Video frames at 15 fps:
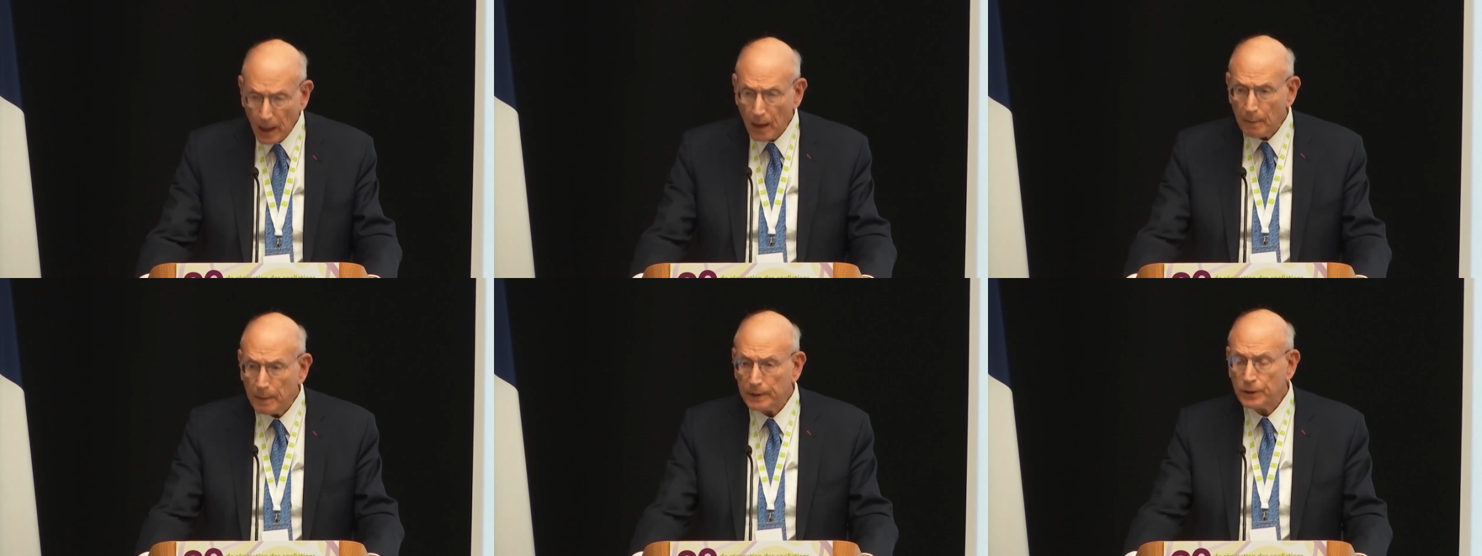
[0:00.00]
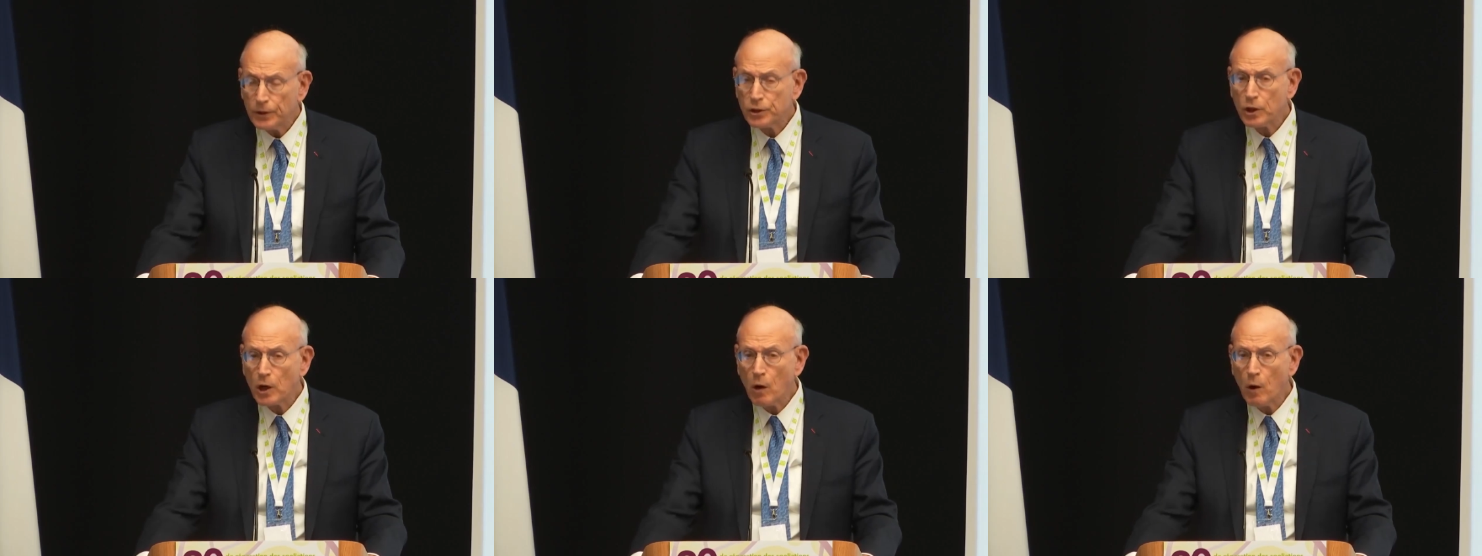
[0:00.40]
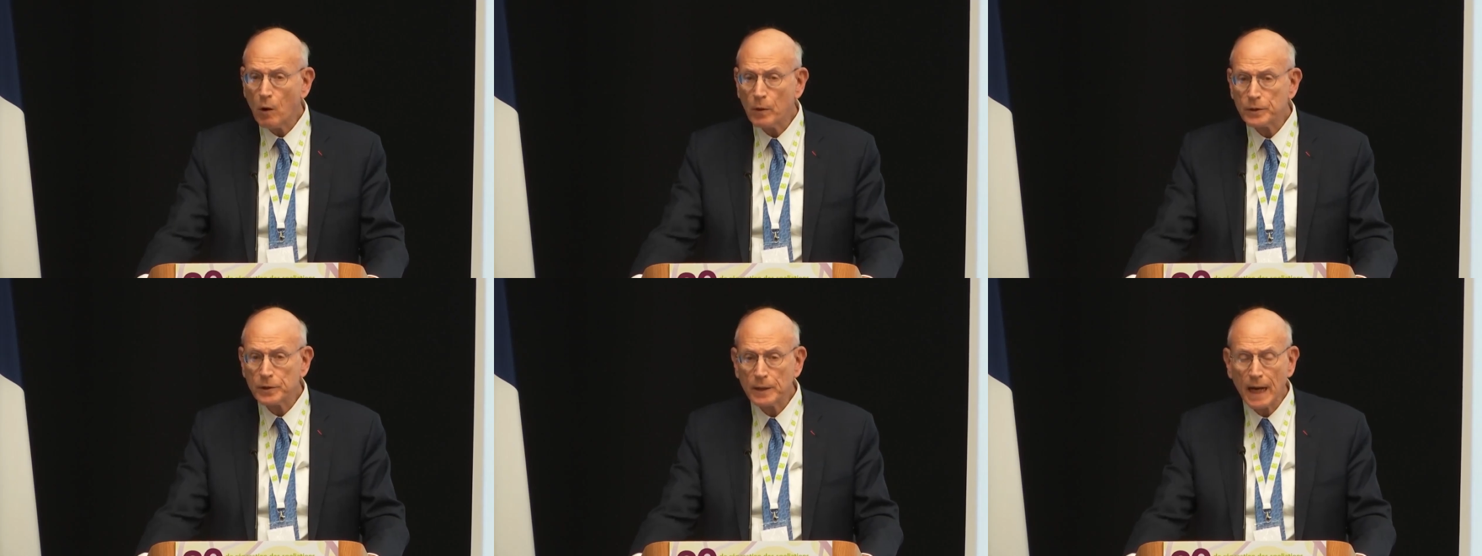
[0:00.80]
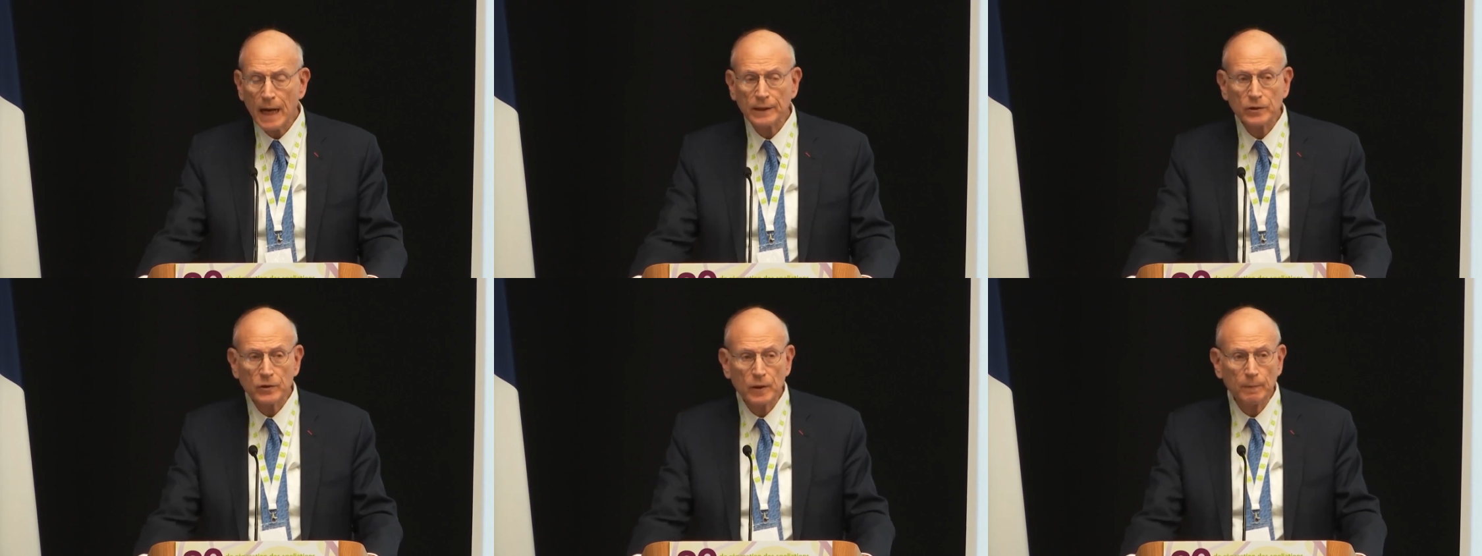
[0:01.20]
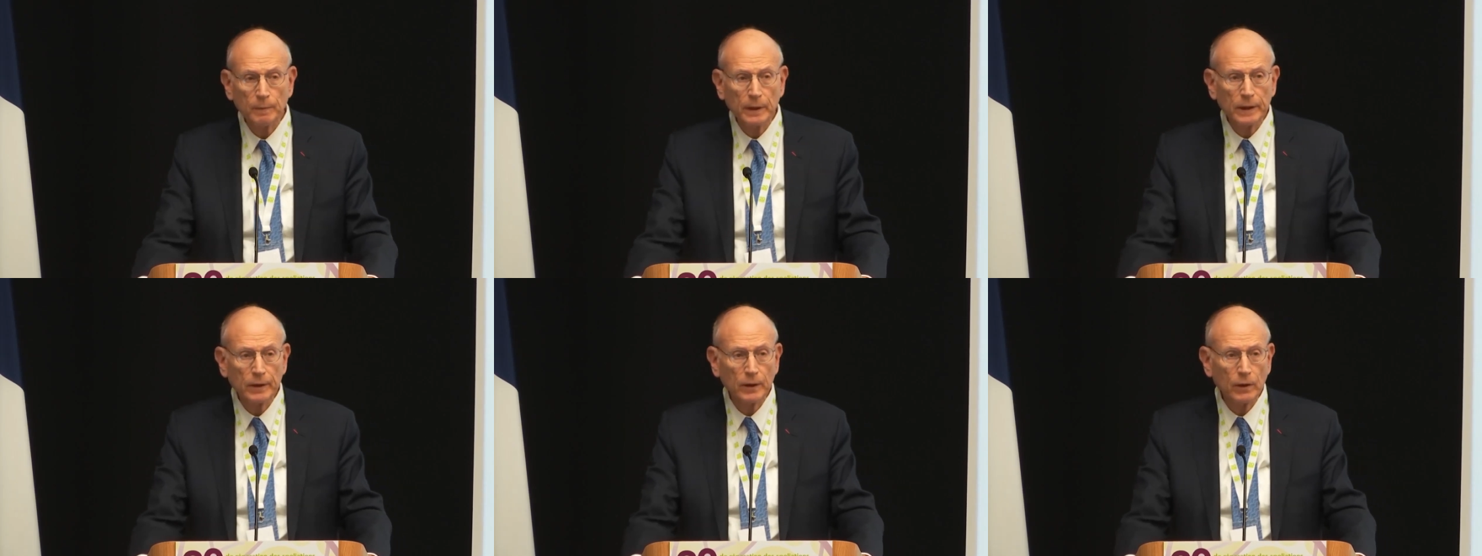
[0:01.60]
But the Shoah was not
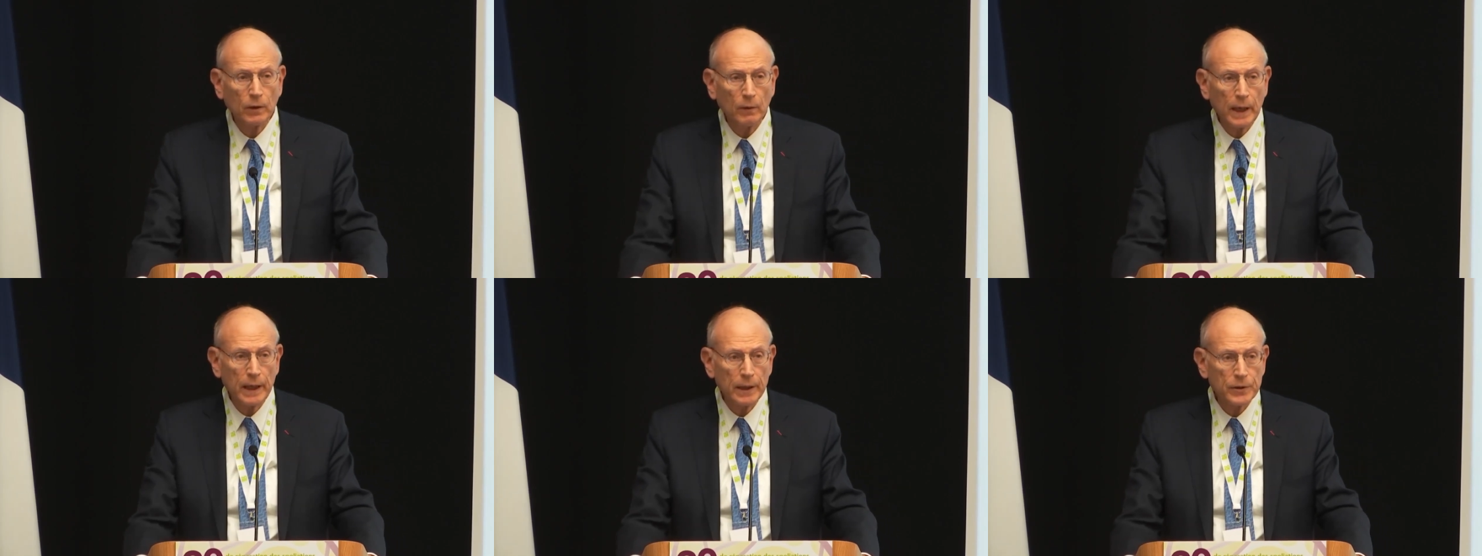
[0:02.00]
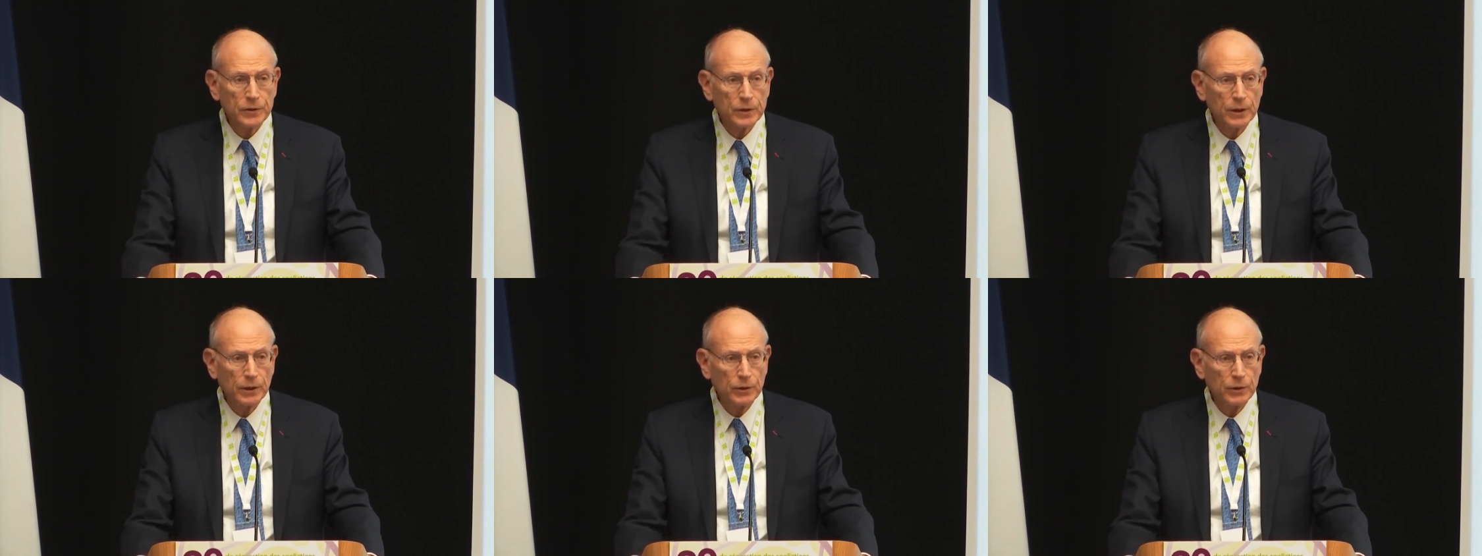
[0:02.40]
simply the greatest